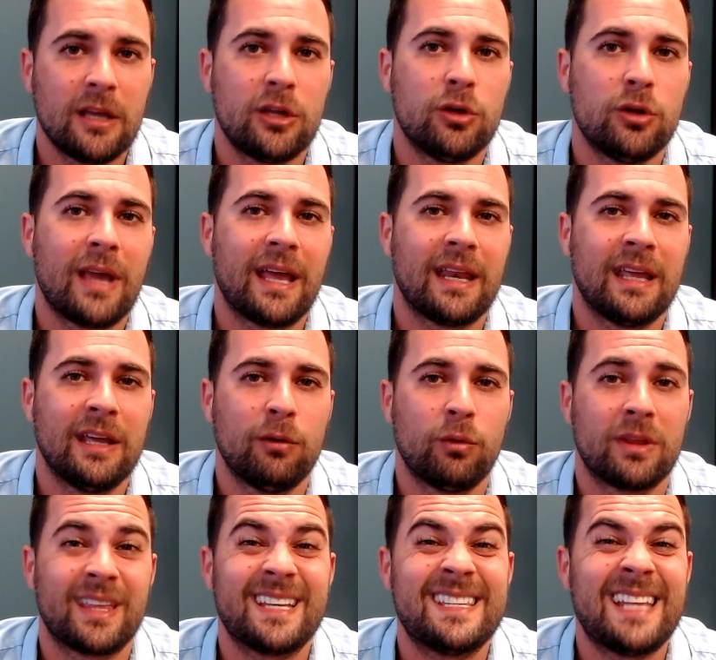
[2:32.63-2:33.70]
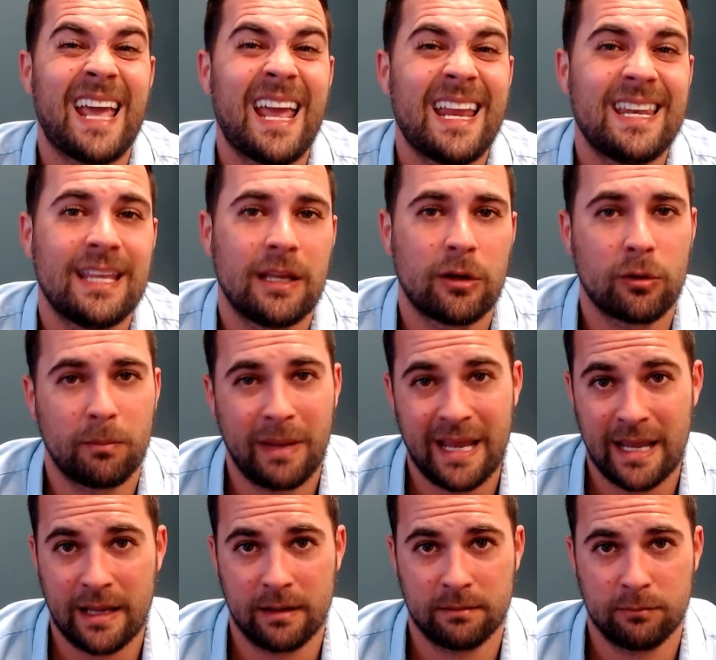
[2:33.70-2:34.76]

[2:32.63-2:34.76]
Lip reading: you get hit with a 10-year ban,